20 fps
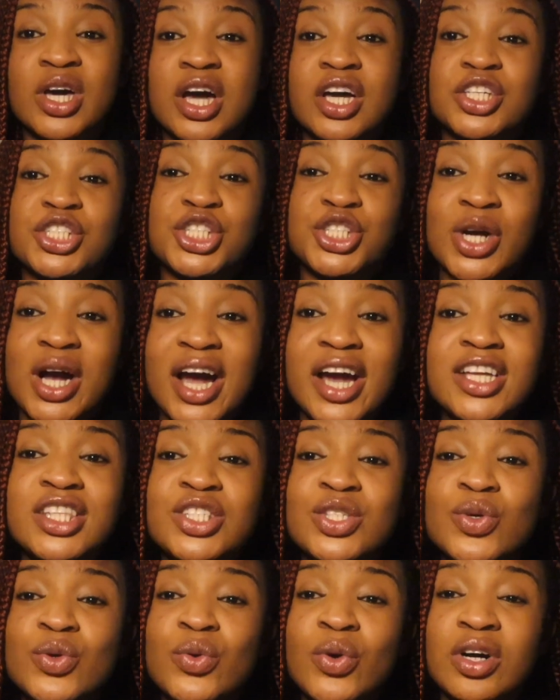Try
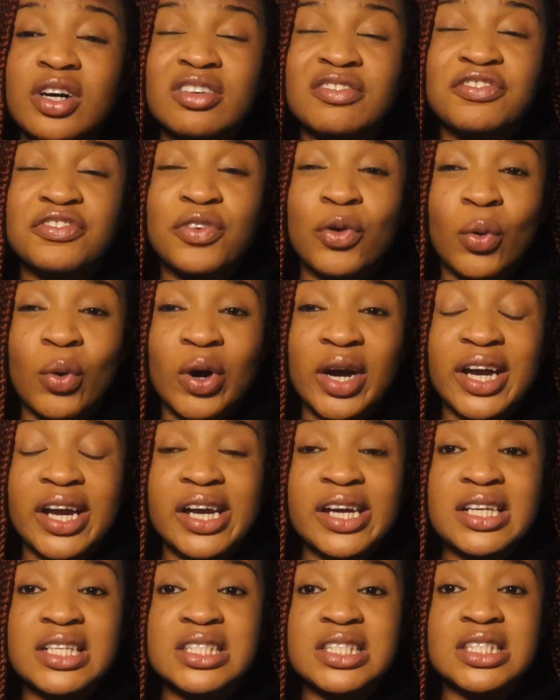to
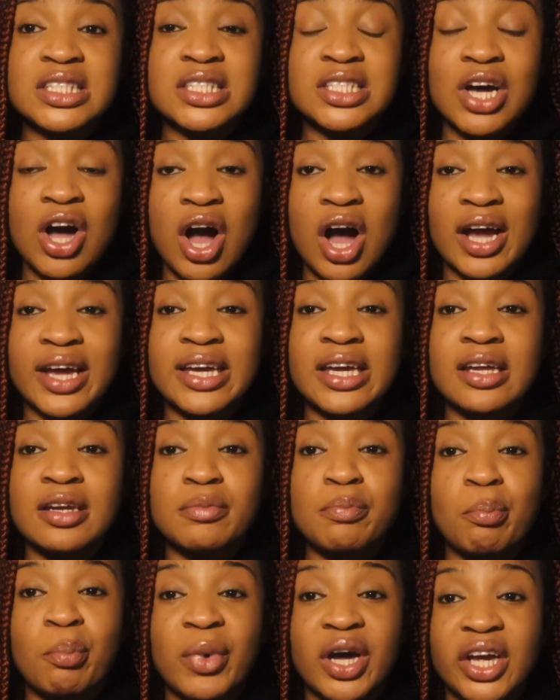avoid
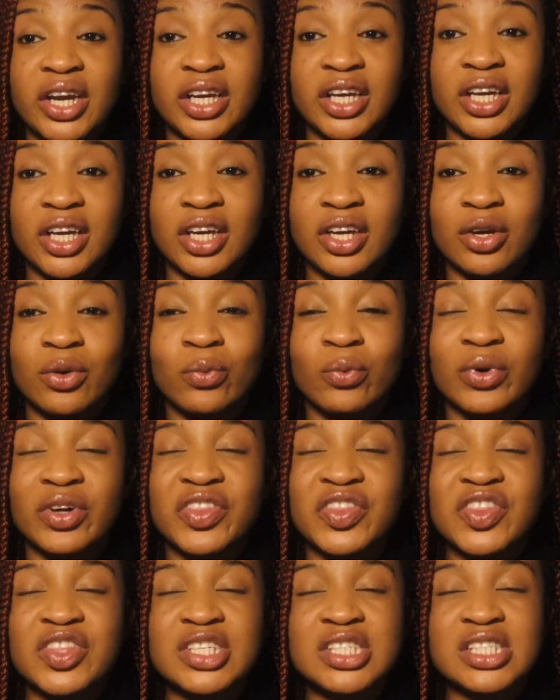talking money
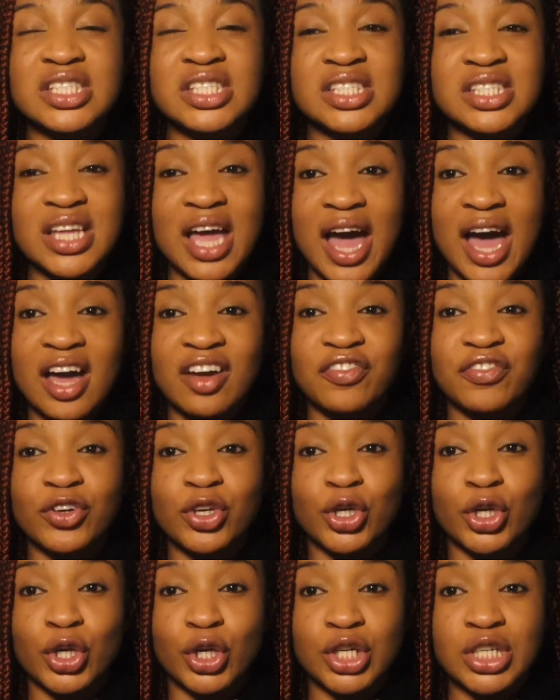with staff
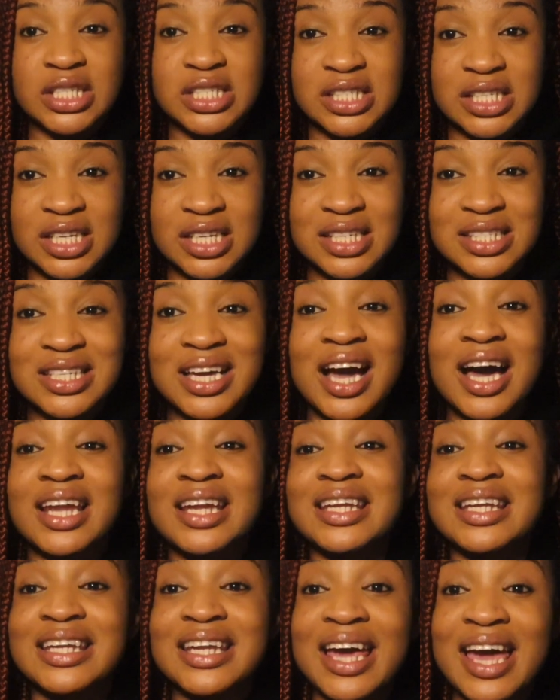nurses
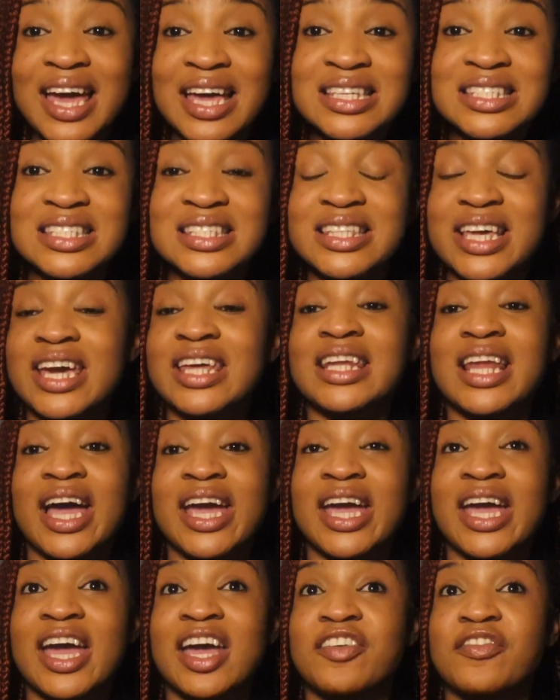unless they
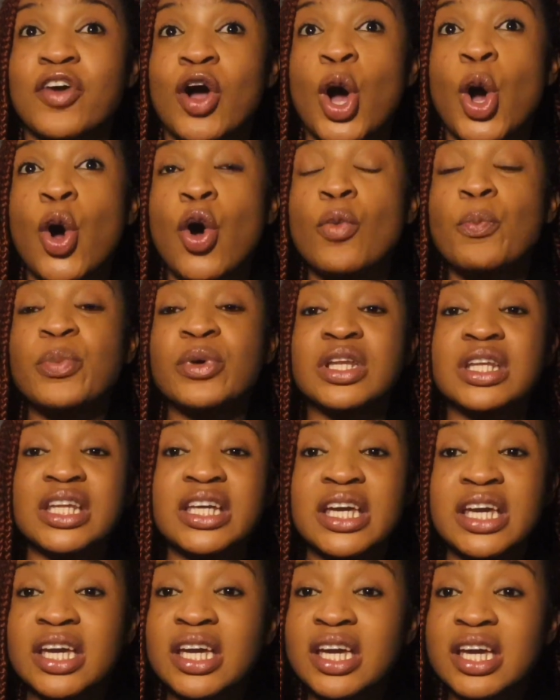have
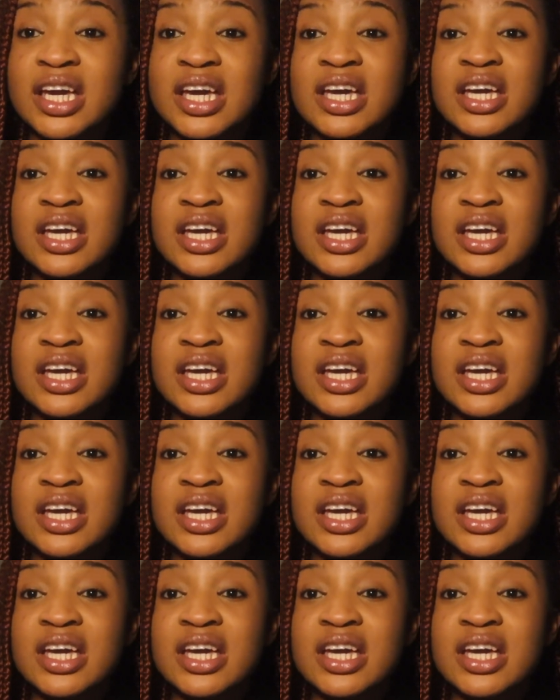openly